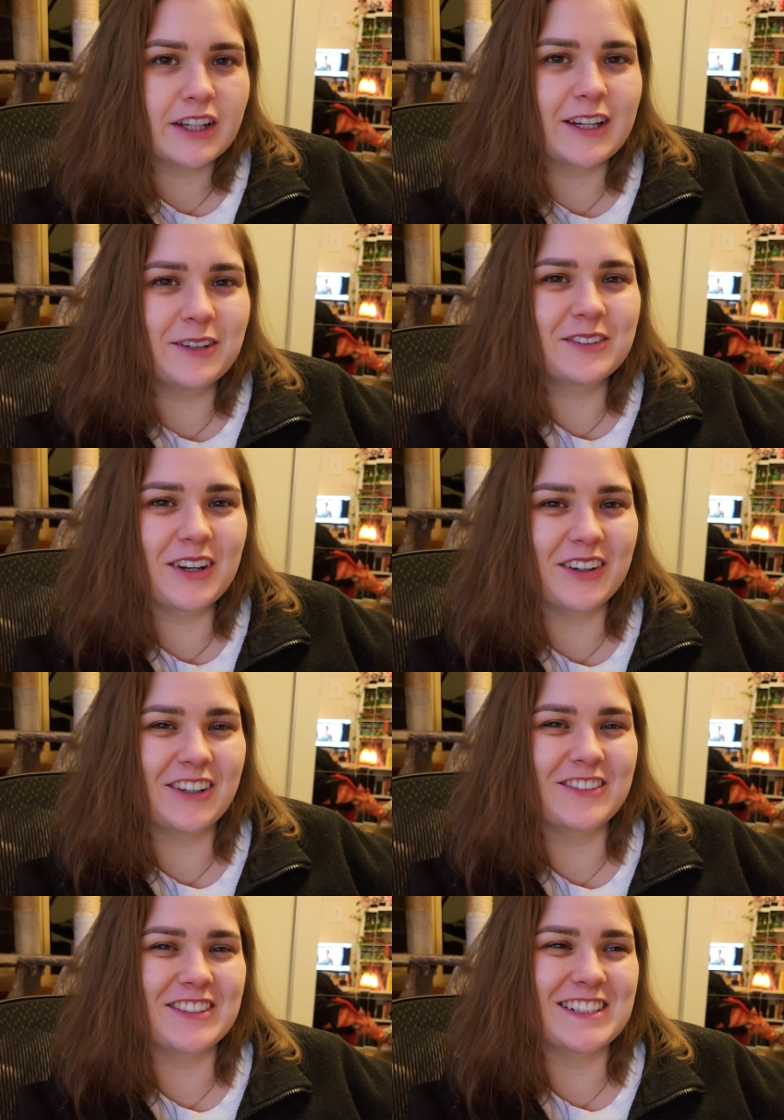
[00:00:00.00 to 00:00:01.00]
like I'm going
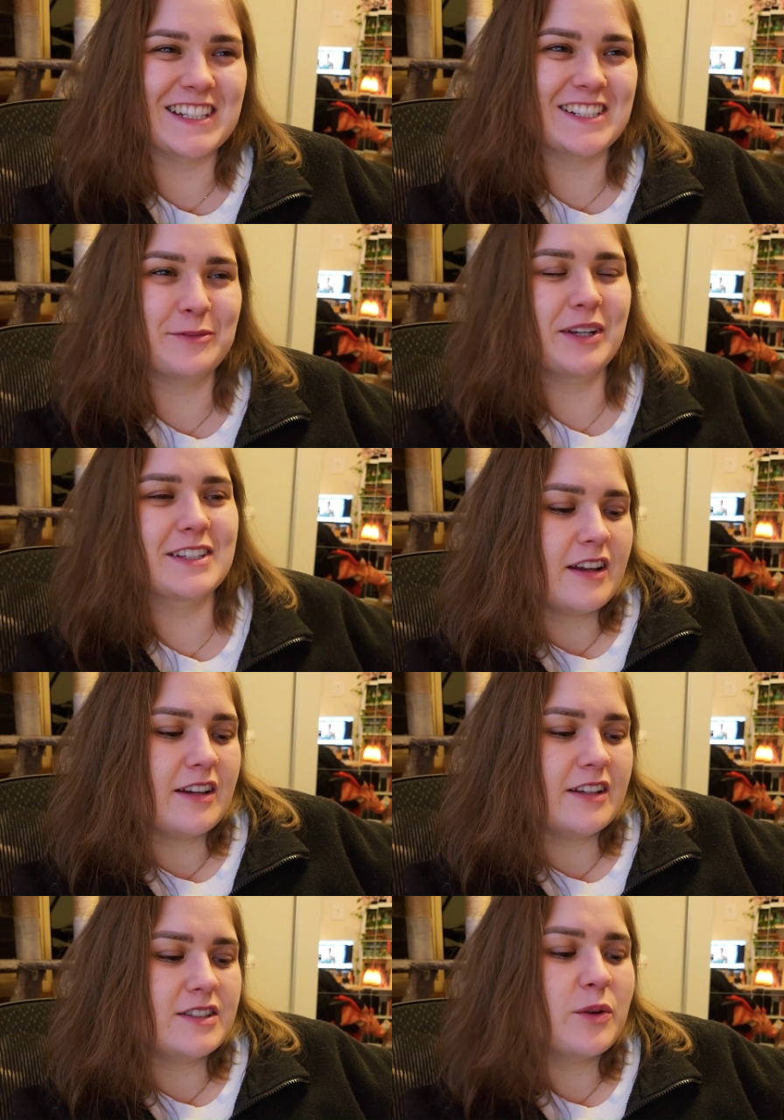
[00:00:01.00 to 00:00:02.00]
off on a tangent because
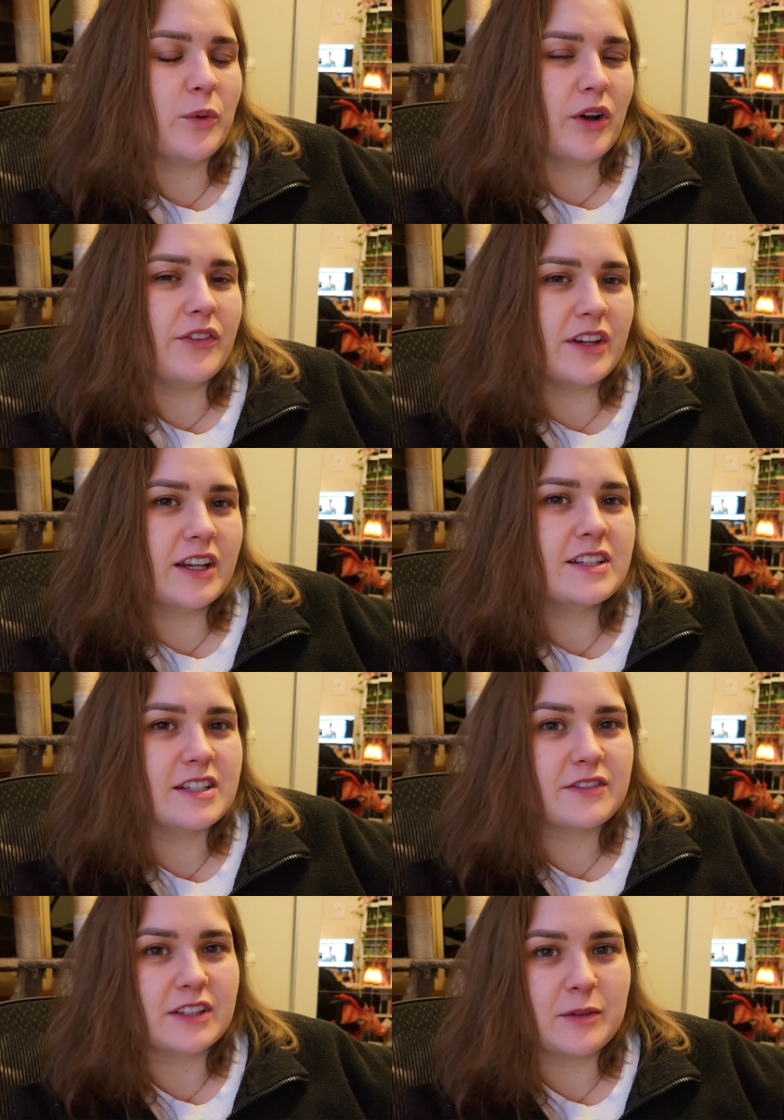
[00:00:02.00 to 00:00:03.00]
it's a world that can
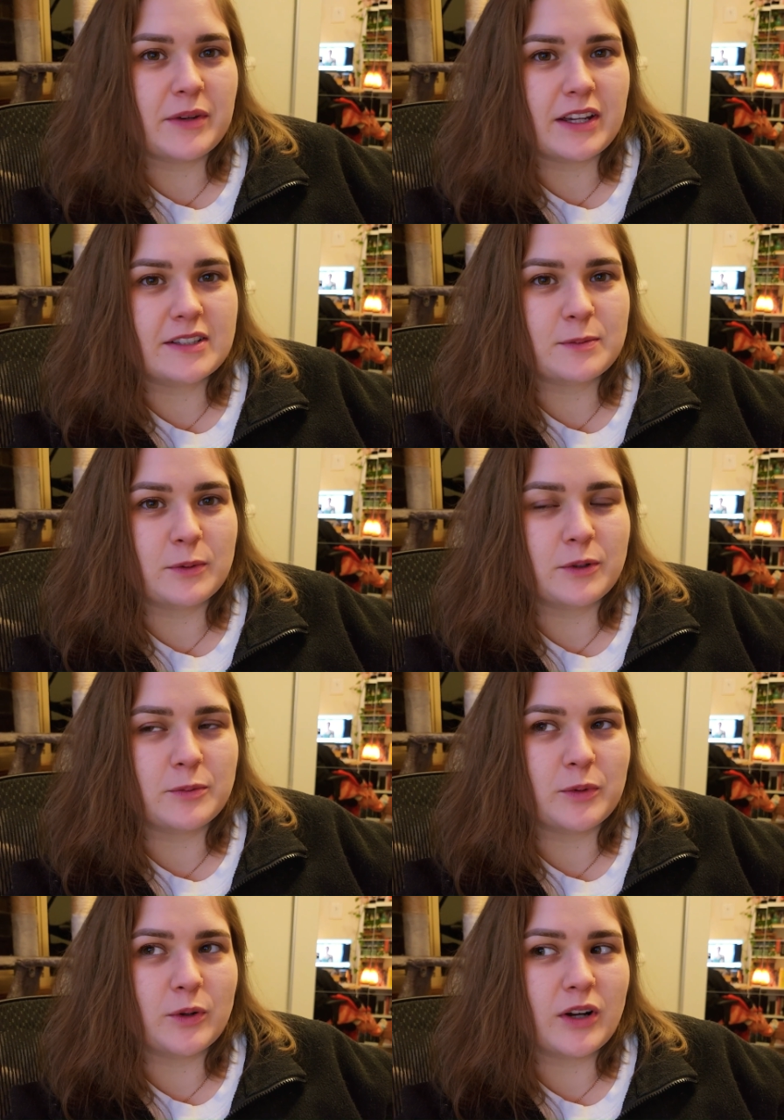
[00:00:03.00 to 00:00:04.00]
definitely be explored
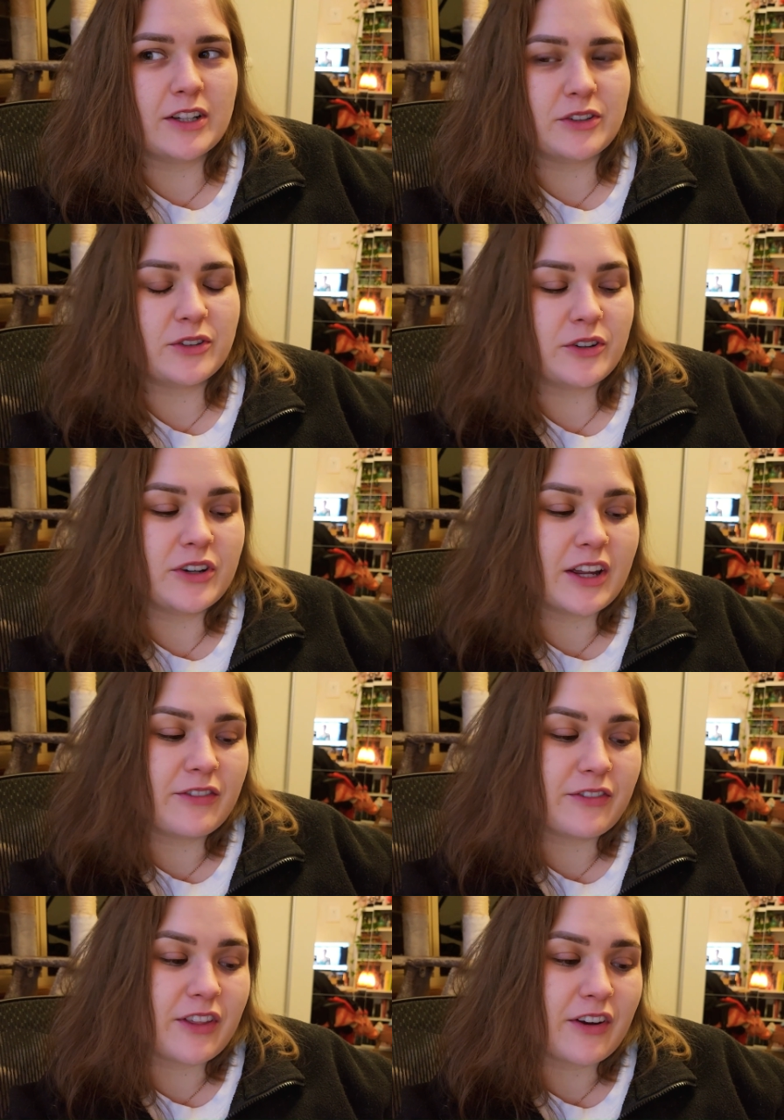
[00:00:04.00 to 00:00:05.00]
more. I don't know if
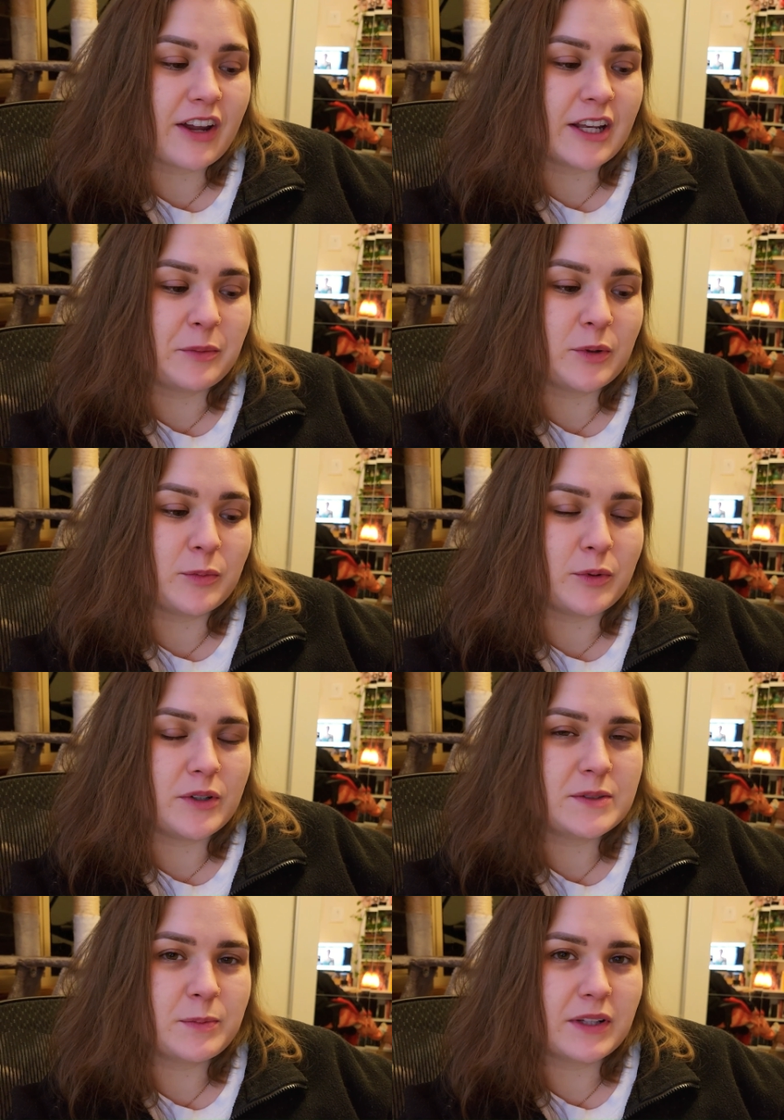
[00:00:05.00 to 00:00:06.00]
there are any more
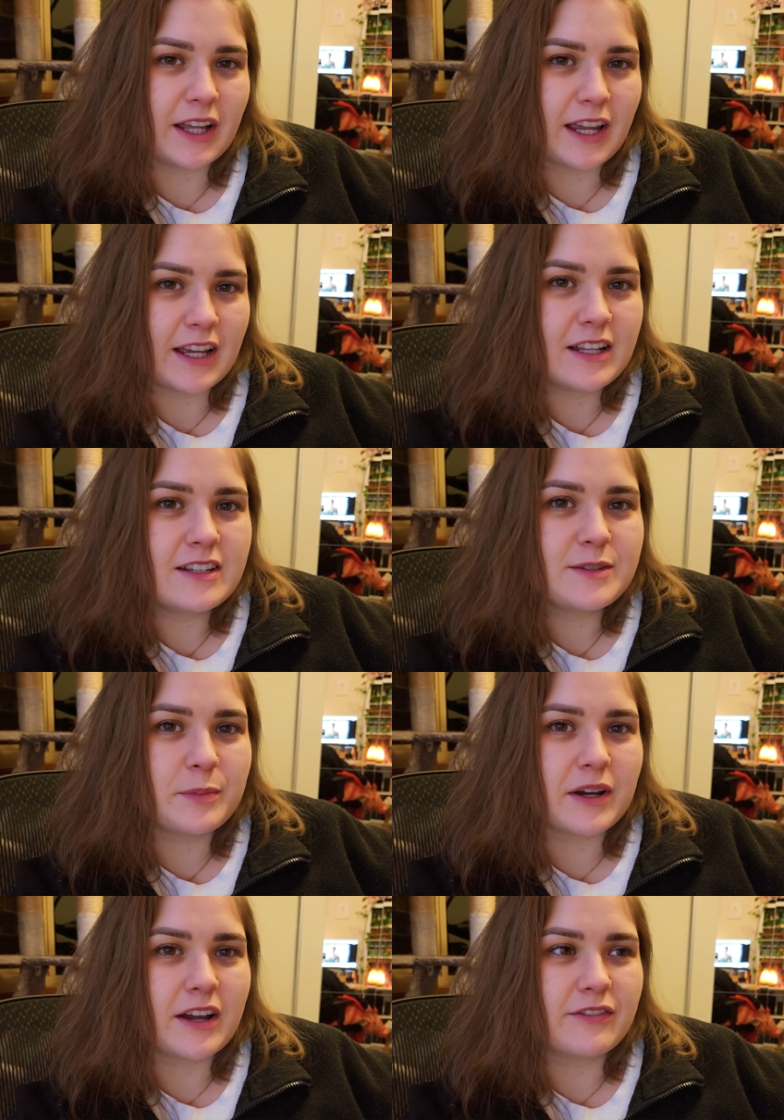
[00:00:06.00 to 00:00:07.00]
books planned,
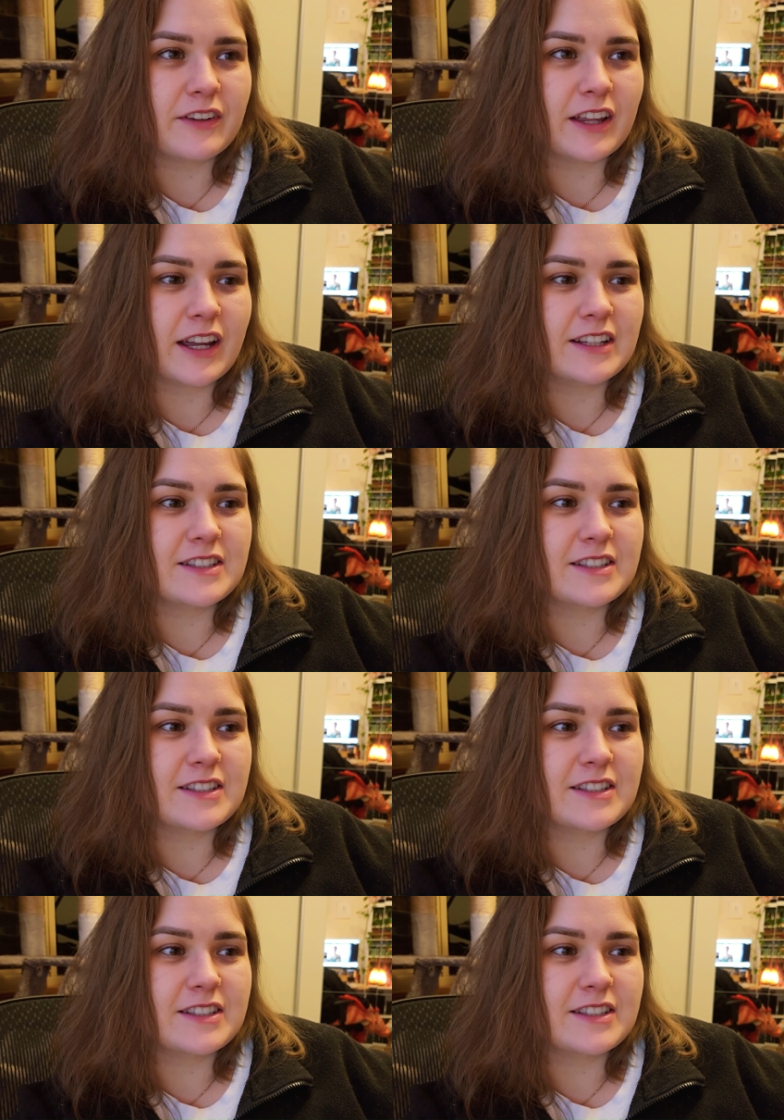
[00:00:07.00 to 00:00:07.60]
but I feel like it's